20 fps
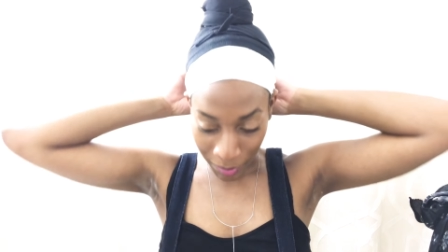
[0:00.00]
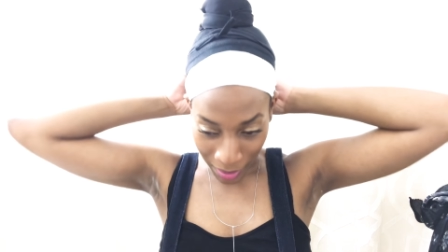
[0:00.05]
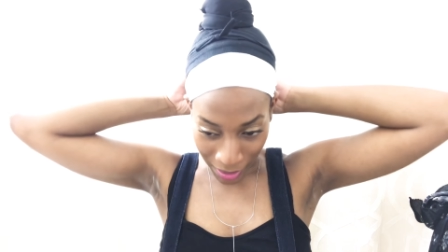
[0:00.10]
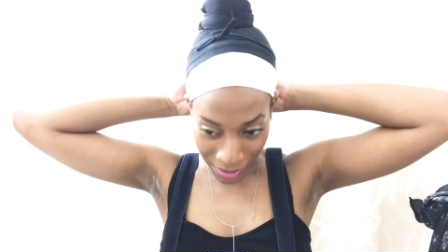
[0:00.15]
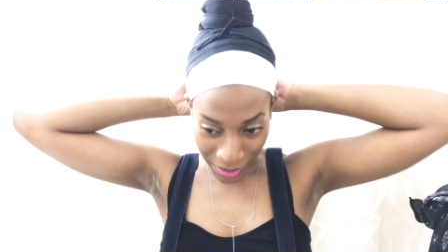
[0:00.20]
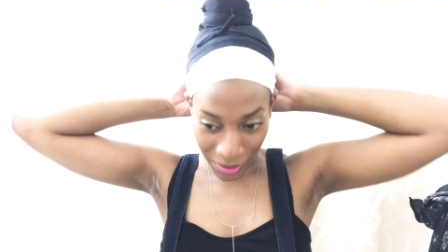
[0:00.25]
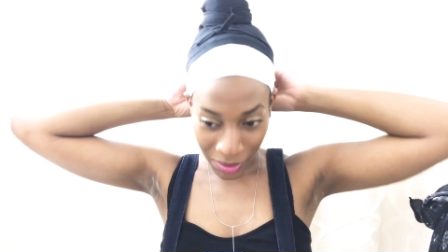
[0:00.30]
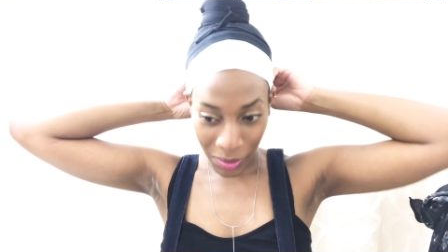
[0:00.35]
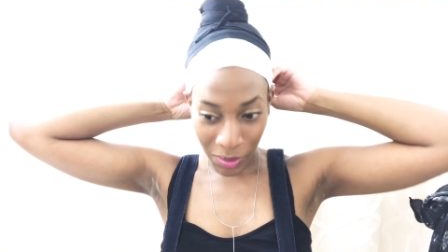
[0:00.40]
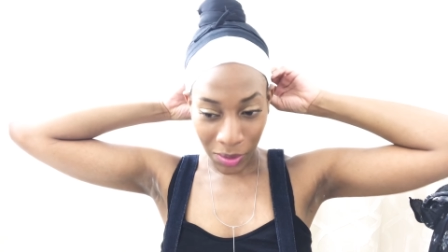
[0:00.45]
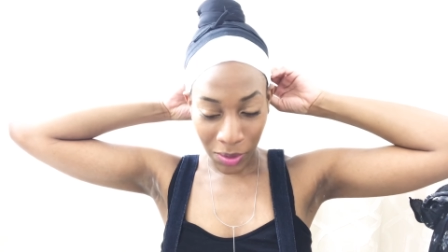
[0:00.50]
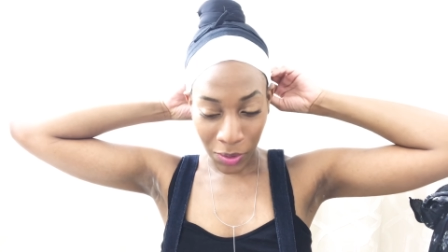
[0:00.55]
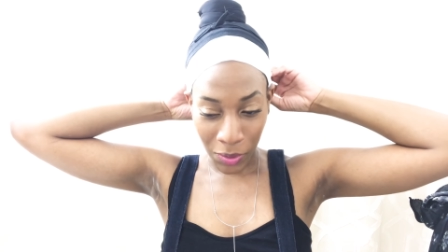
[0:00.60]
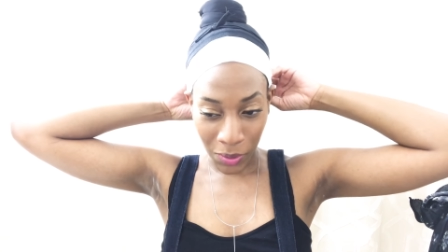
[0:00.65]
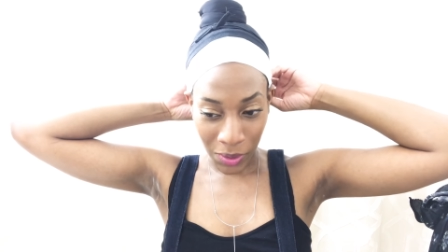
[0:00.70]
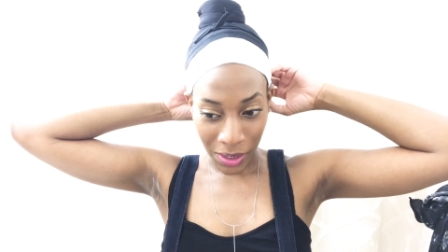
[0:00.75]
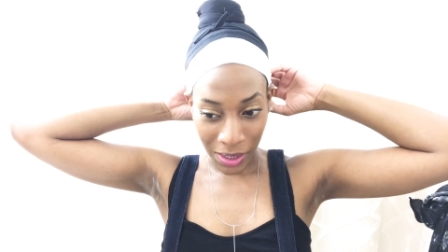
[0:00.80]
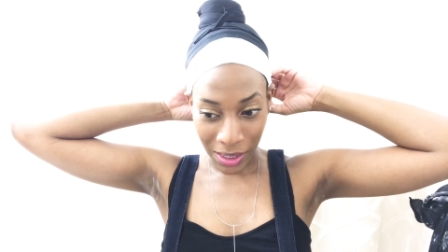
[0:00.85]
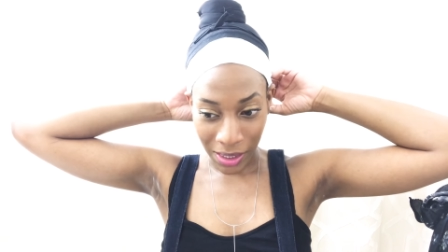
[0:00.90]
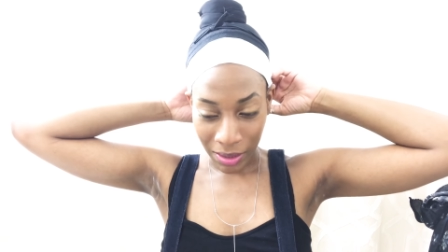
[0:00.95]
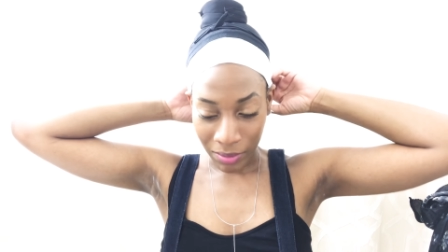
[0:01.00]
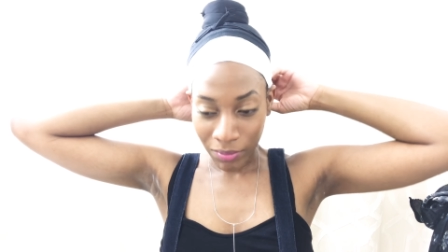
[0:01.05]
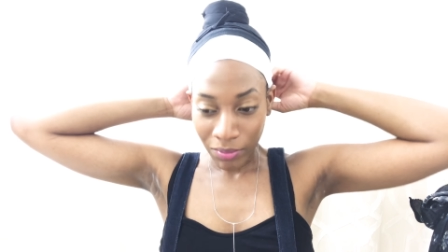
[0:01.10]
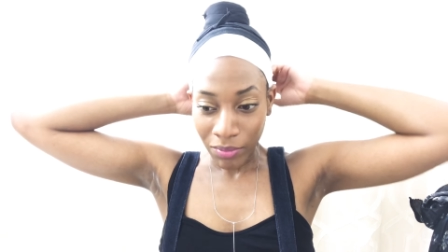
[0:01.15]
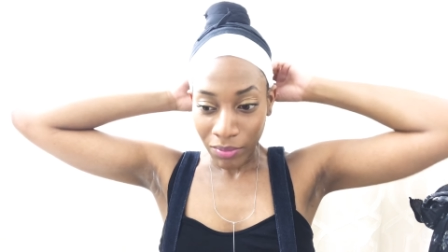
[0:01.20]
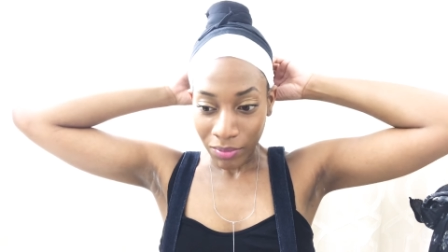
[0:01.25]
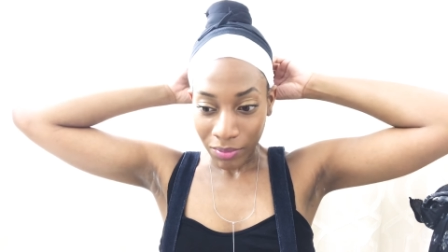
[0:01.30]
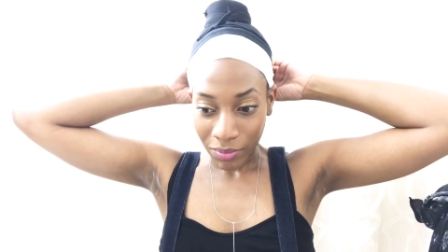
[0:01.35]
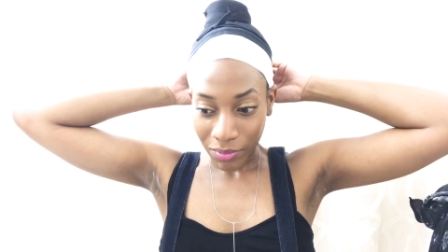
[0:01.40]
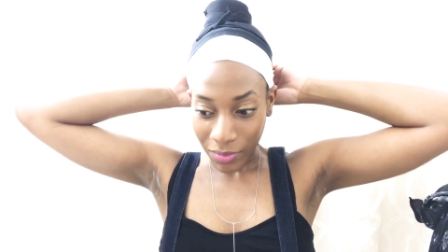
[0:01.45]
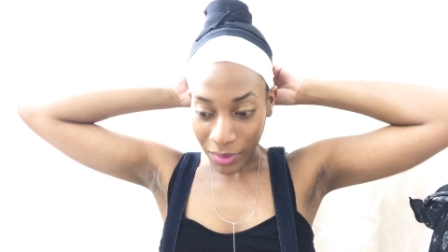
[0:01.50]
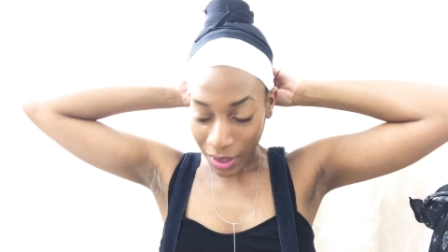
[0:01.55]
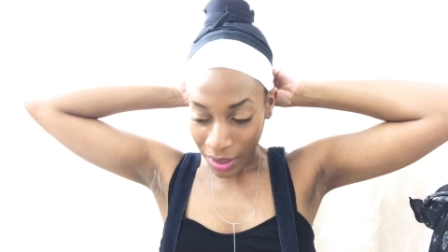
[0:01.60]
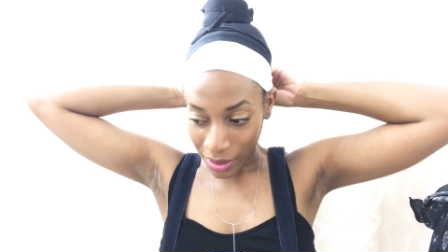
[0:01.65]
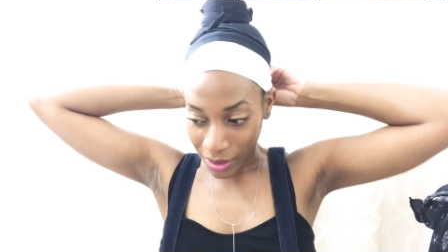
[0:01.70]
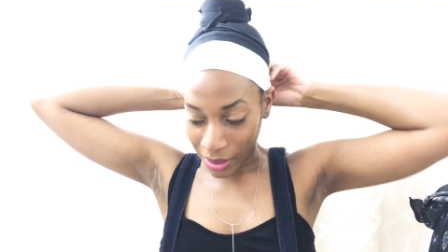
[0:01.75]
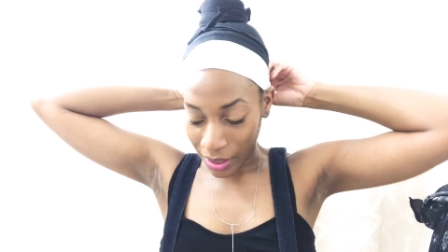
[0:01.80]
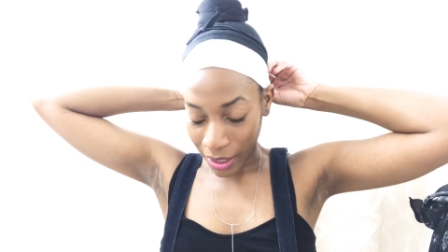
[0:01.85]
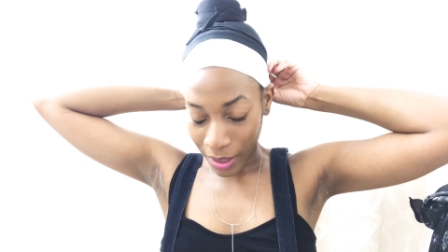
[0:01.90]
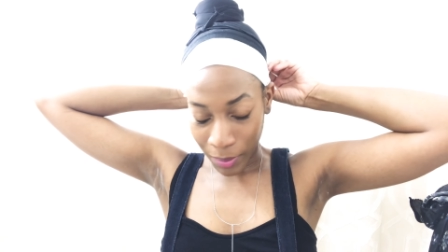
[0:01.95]
I'm about to go to a,
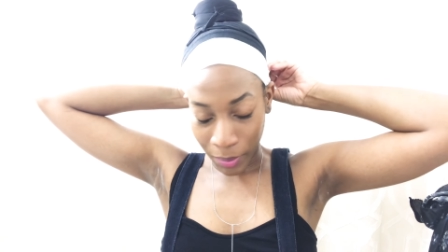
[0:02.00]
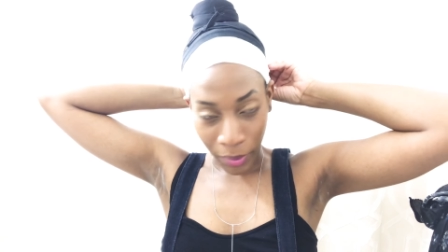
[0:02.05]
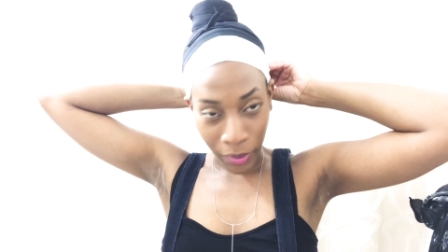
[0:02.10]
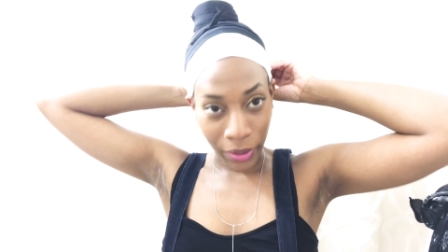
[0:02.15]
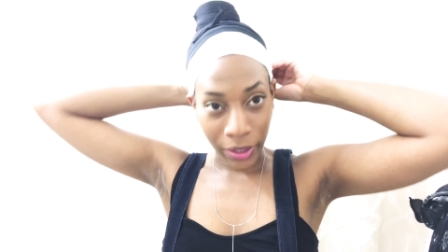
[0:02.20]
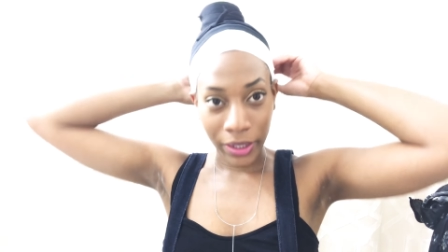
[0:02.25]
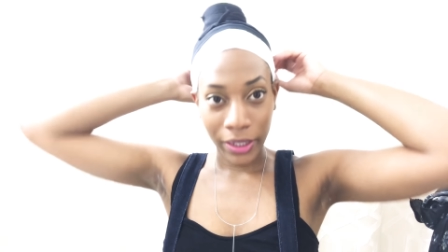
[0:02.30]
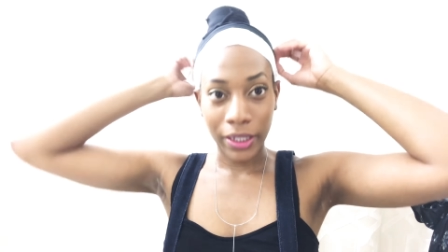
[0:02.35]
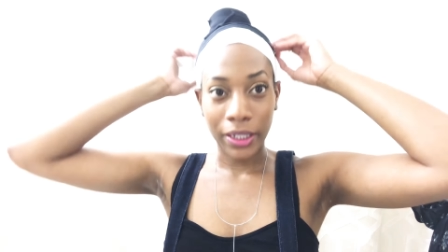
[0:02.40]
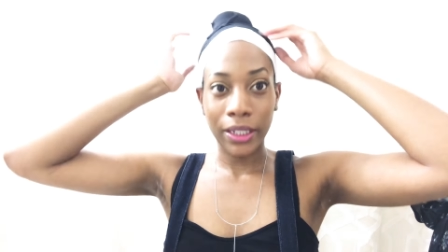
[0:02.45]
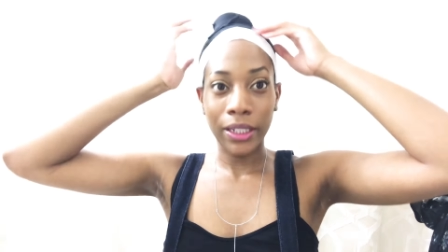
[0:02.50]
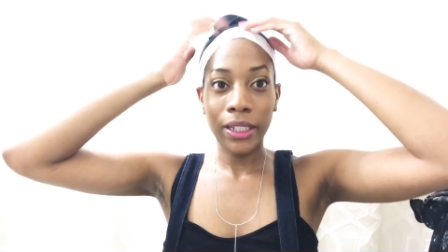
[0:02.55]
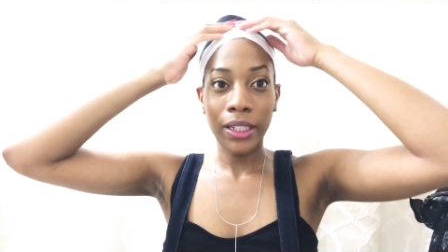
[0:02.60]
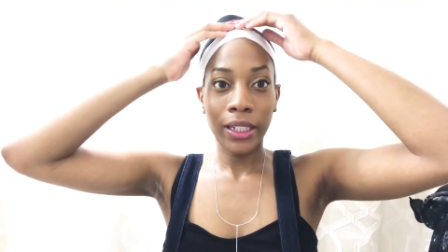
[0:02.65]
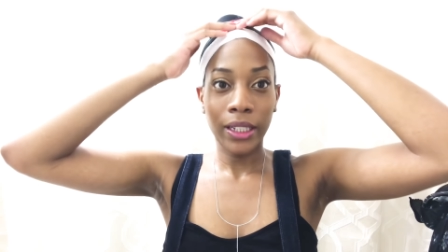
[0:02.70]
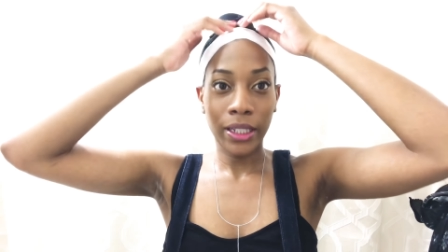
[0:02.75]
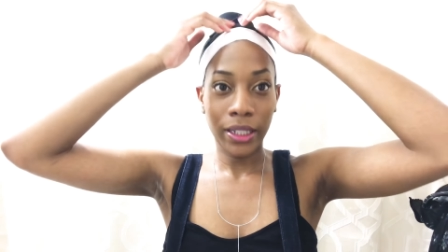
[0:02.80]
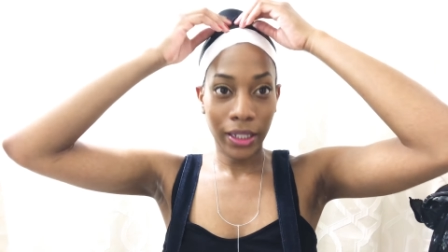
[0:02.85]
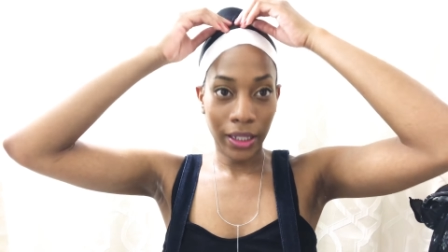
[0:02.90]
a day party.